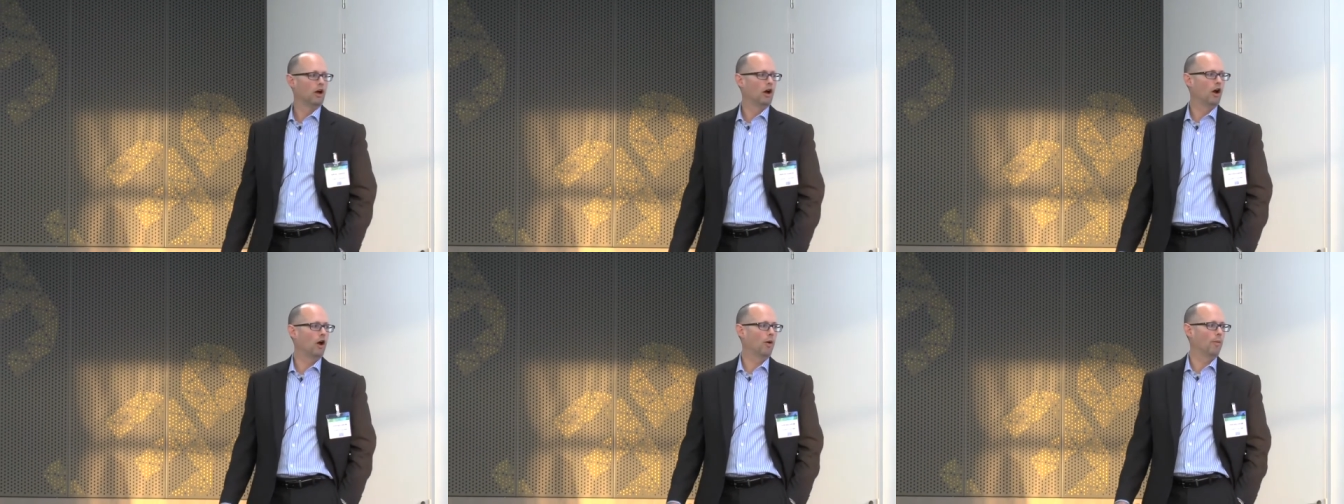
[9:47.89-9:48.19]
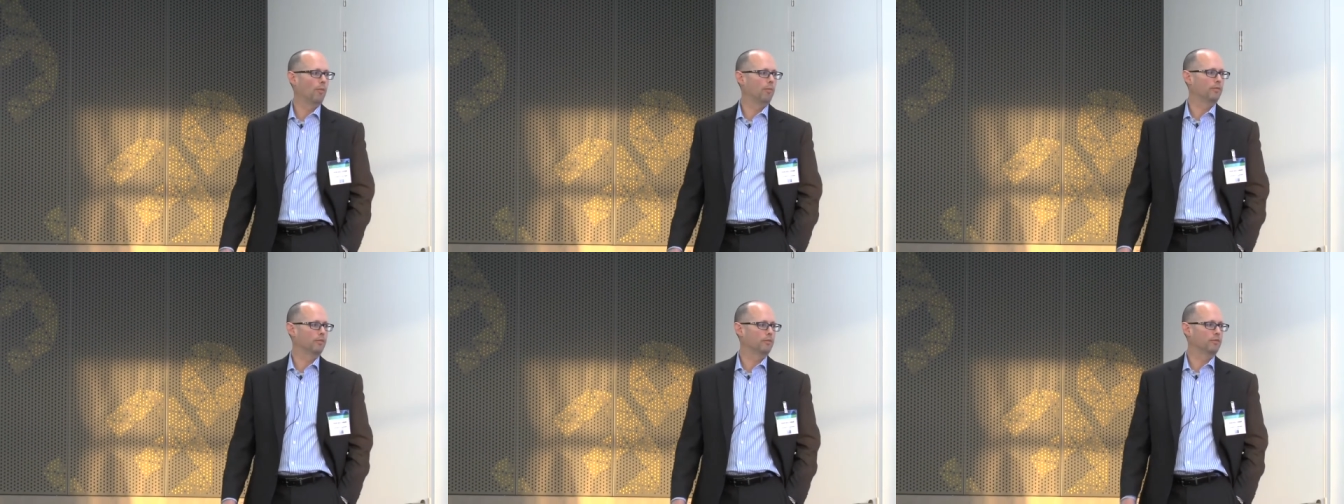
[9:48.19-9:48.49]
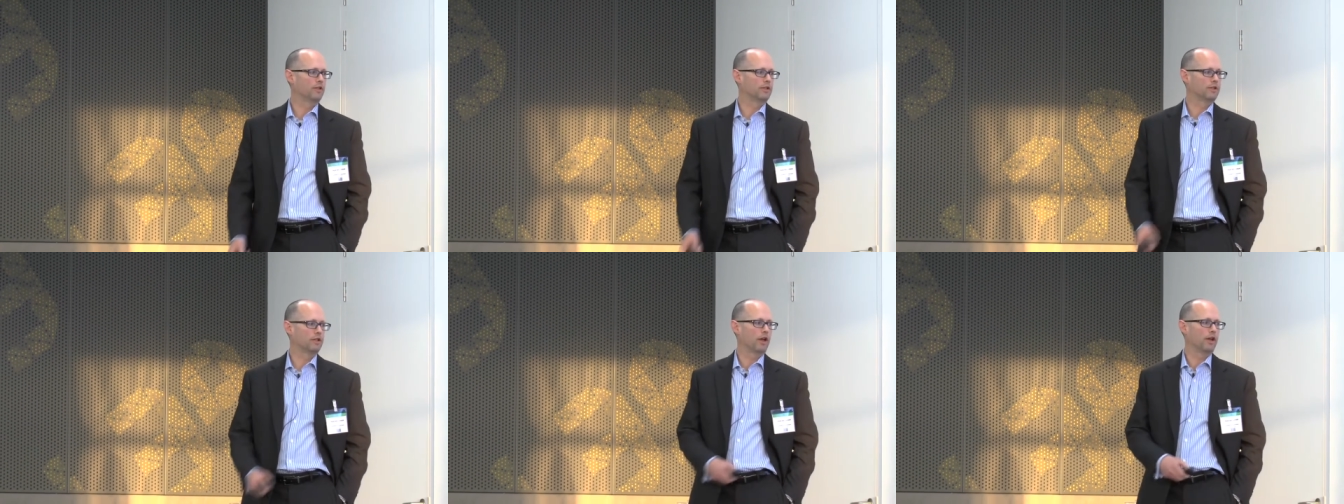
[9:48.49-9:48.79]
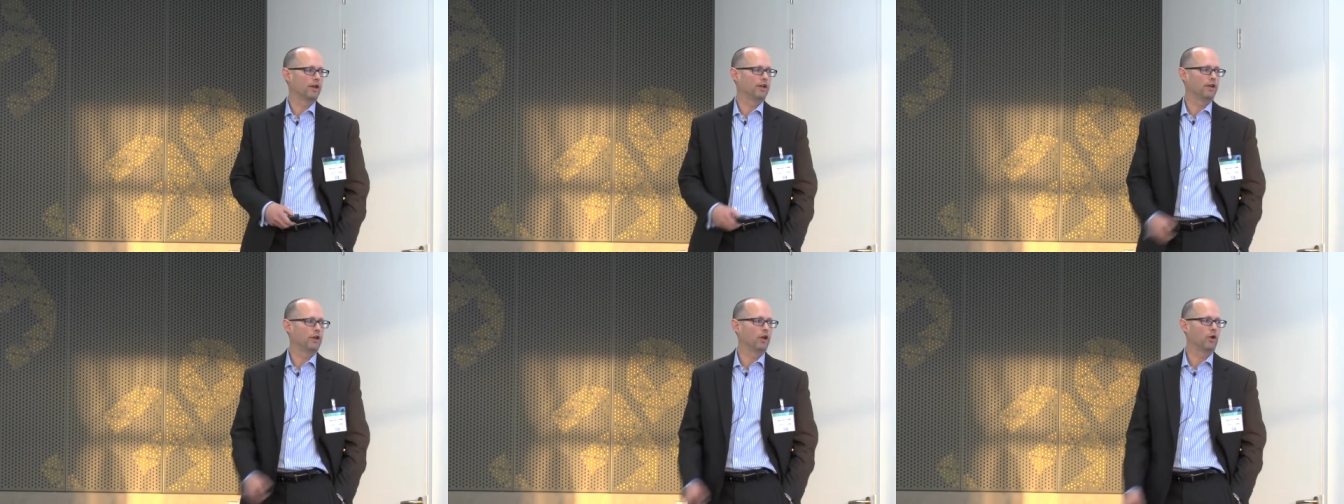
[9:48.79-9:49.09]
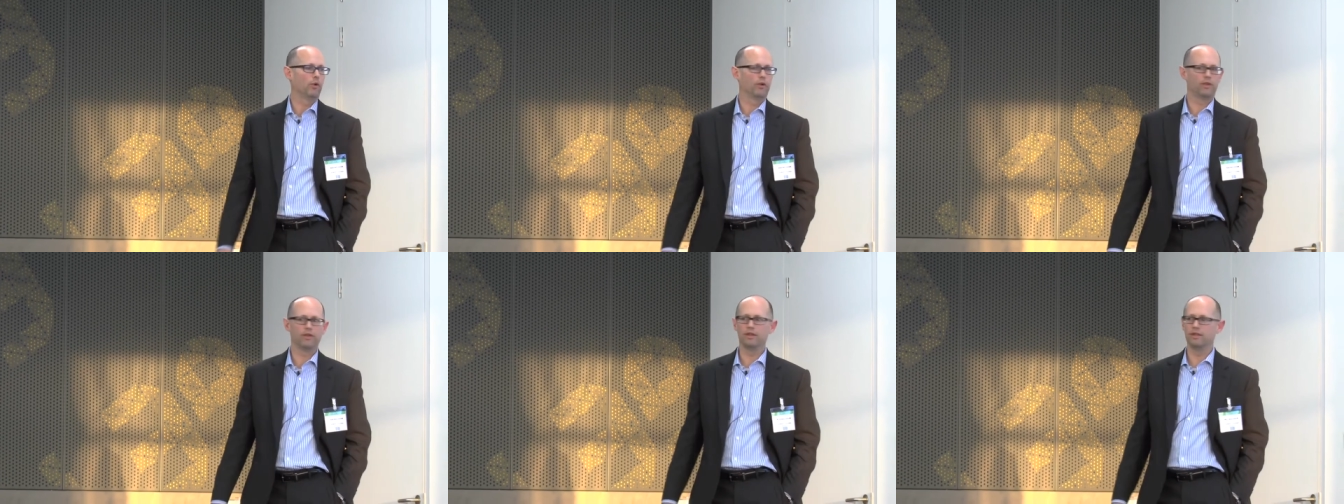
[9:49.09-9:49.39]
um, decided to
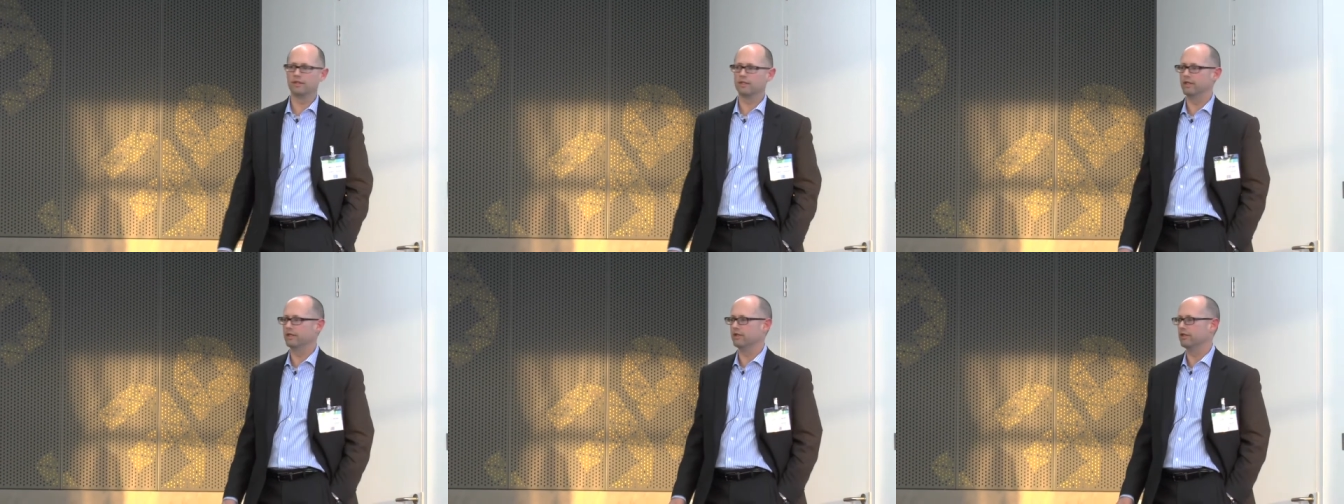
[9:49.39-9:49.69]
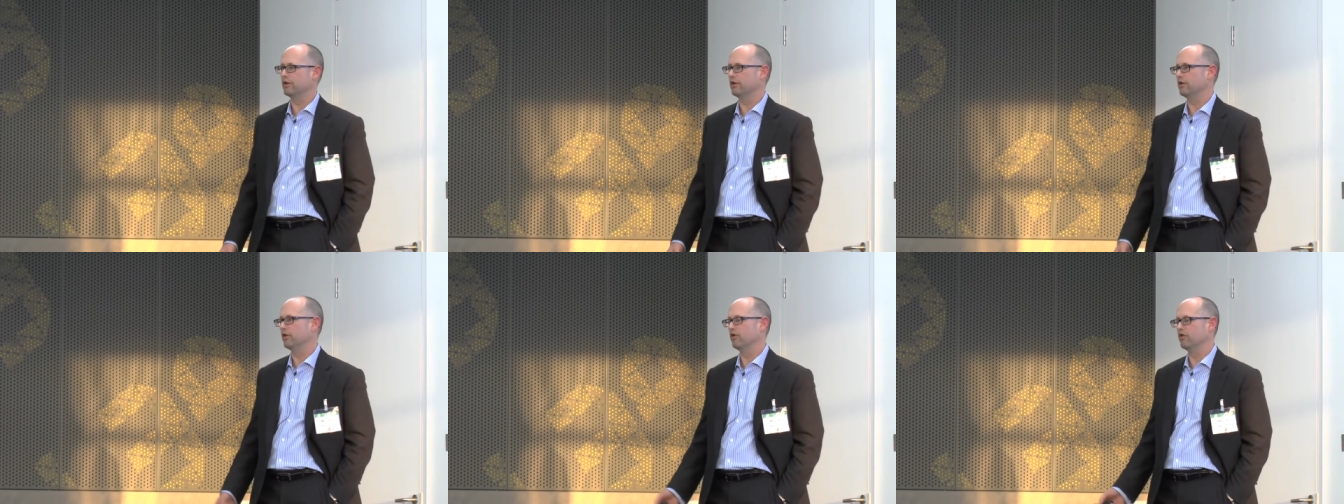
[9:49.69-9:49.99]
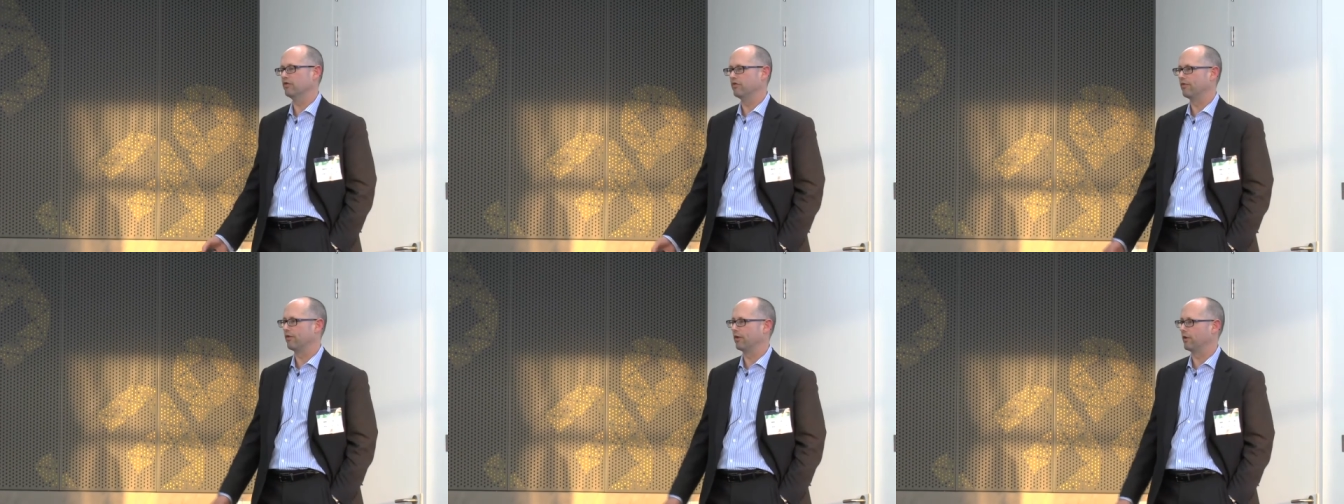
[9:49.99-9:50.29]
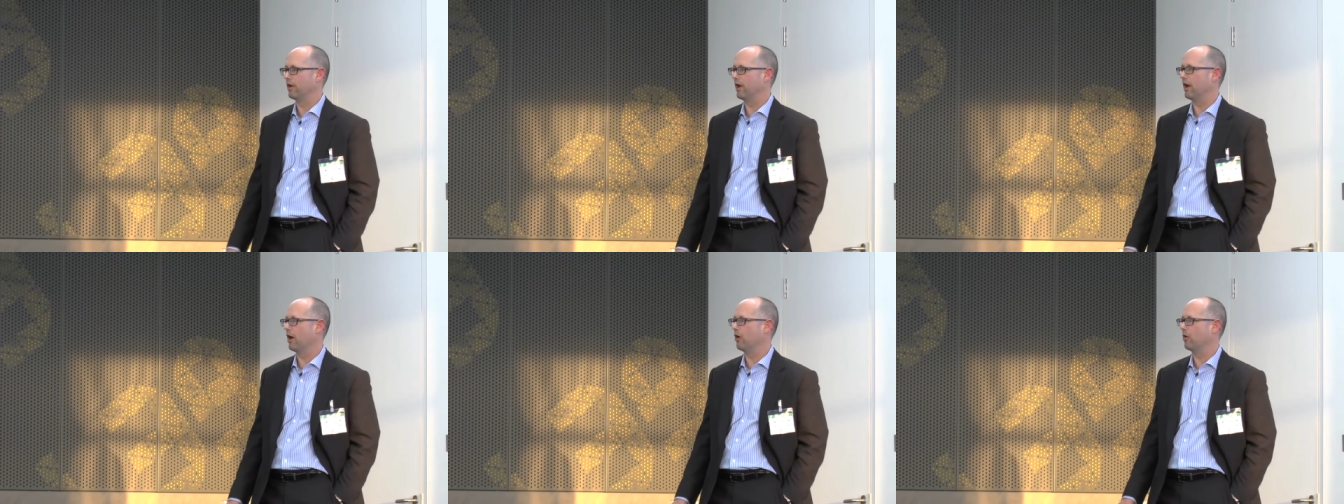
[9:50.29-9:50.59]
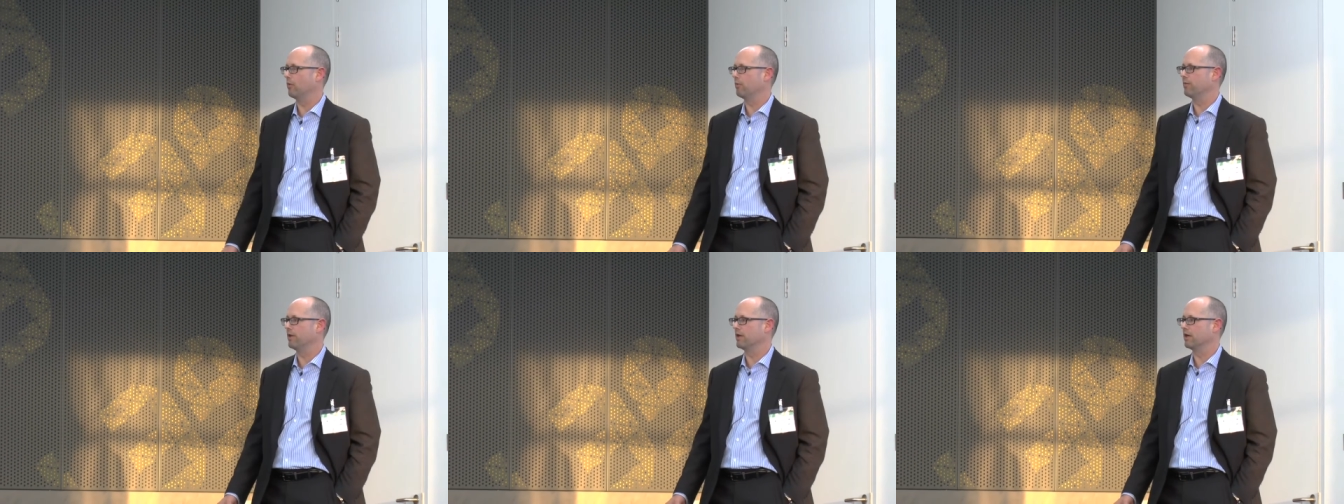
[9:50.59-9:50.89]
go with EC2 for
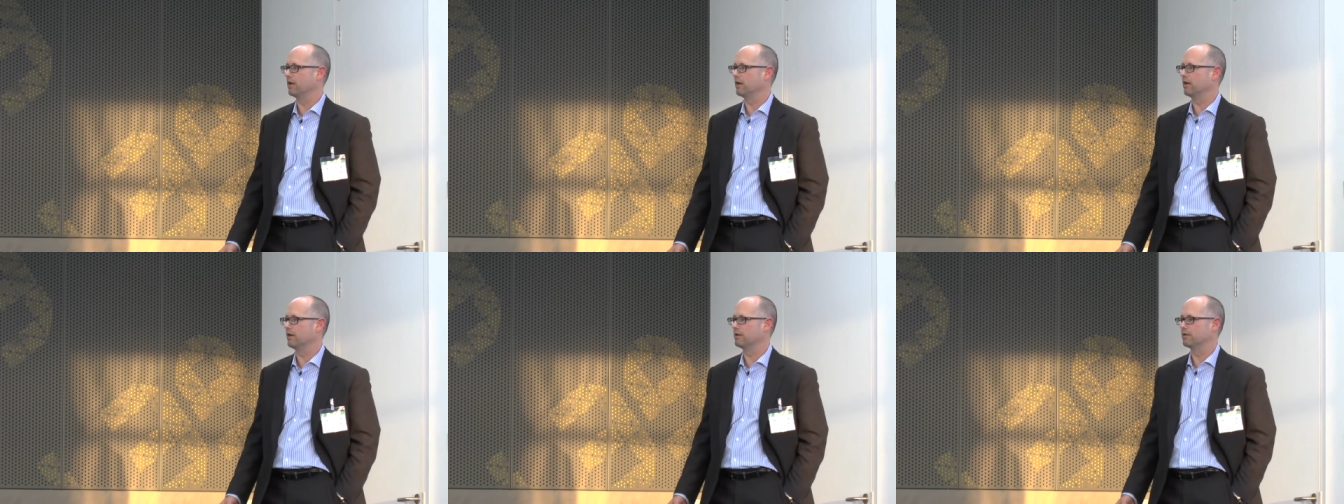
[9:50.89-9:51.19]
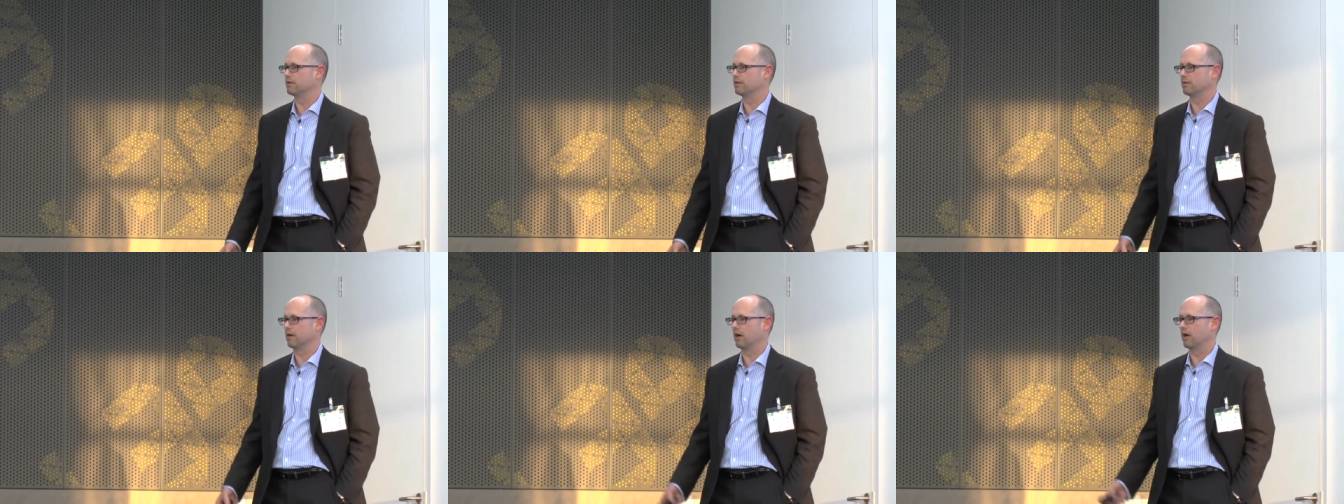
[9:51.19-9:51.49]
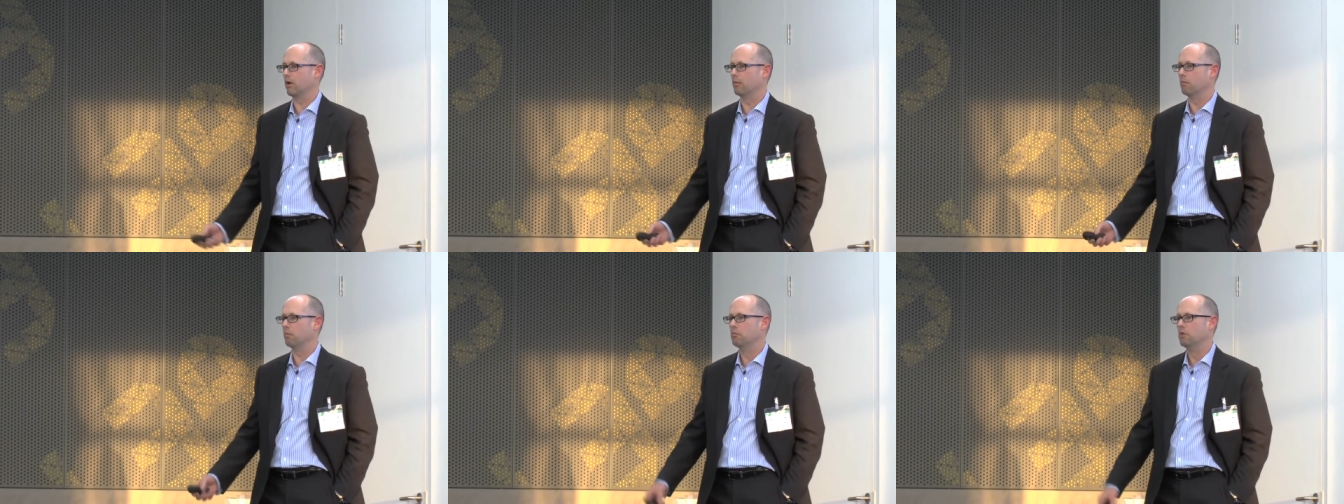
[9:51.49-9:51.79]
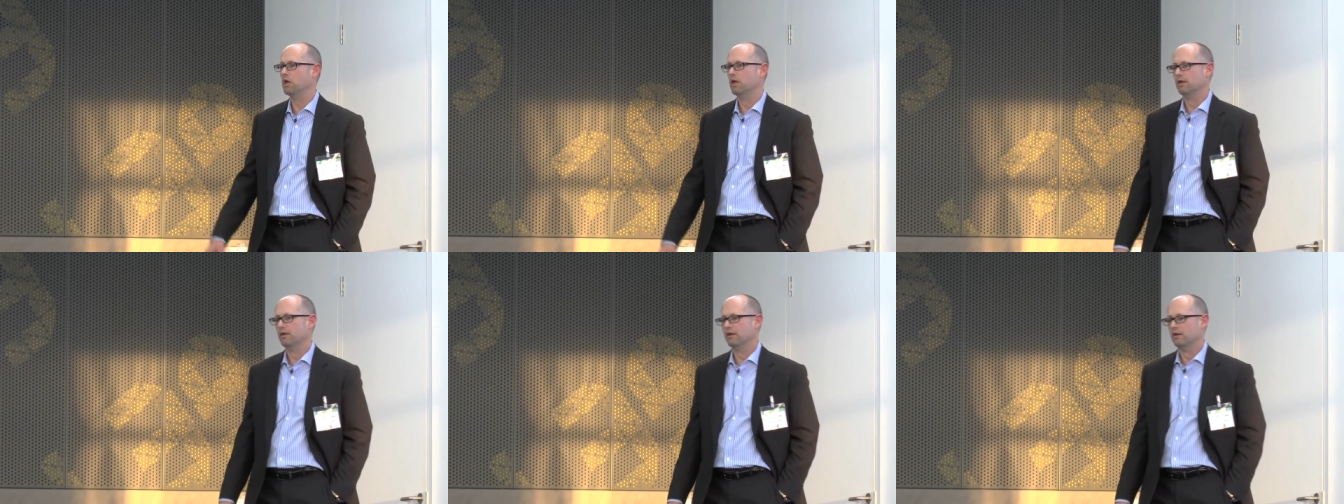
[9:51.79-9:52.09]
now because um,